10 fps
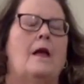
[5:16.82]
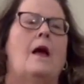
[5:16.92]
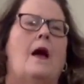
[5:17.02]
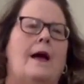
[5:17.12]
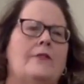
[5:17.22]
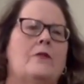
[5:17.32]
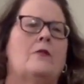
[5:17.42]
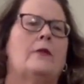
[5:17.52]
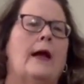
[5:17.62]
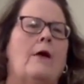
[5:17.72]
I told
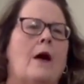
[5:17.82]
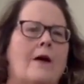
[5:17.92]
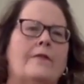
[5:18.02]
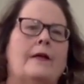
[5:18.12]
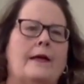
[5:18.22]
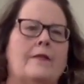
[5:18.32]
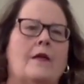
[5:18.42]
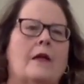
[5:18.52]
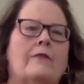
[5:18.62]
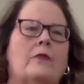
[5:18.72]
her how often I had
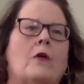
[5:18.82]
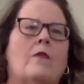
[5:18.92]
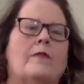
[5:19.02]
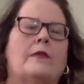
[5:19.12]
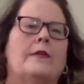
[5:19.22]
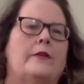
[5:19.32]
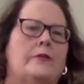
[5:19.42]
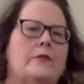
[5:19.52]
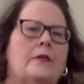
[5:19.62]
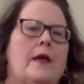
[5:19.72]
thought of her over the
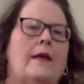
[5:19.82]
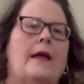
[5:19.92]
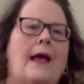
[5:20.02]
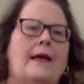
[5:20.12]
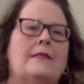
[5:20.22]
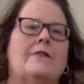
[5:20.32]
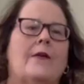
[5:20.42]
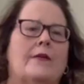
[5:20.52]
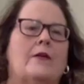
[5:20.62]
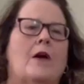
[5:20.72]
years, and I asked if
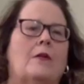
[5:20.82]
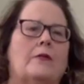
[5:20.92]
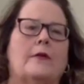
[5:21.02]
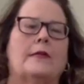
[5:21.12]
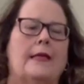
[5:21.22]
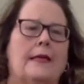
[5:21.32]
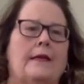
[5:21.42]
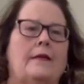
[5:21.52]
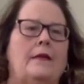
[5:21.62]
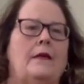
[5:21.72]
I could call her again
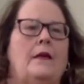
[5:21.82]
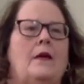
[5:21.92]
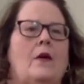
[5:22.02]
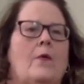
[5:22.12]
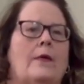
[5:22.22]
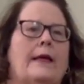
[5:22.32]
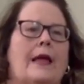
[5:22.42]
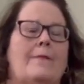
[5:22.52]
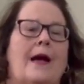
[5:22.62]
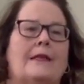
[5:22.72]
when I
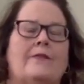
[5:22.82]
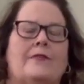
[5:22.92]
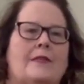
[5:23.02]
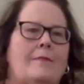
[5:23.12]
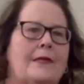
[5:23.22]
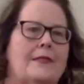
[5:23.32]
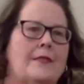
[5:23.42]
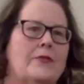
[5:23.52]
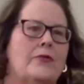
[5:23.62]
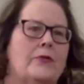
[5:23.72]
came back to visit my
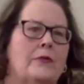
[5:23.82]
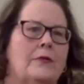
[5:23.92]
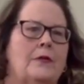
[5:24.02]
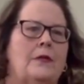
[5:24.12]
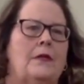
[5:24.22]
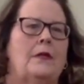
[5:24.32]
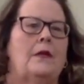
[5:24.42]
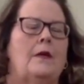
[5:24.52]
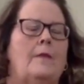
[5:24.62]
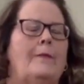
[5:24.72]
sister.
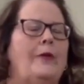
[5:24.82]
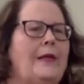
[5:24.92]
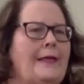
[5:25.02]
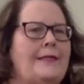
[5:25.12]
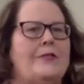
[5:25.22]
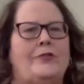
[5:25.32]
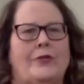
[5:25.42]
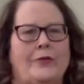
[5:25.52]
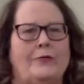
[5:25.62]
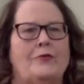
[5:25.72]
Please
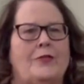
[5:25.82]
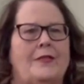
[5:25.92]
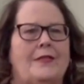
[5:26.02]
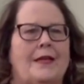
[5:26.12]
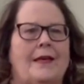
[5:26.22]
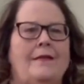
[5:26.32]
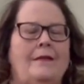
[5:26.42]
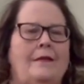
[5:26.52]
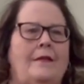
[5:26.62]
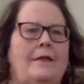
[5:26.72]
do, she said.
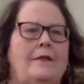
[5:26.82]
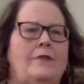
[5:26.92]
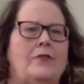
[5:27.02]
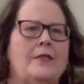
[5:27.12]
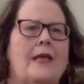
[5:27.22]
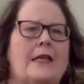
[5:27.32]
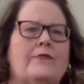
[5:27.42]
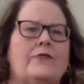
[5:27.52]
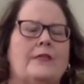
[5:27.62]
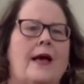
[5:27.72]
Just ask
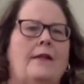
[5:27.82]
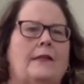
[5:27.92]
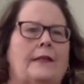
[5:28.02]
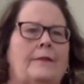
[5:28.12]
for Sally.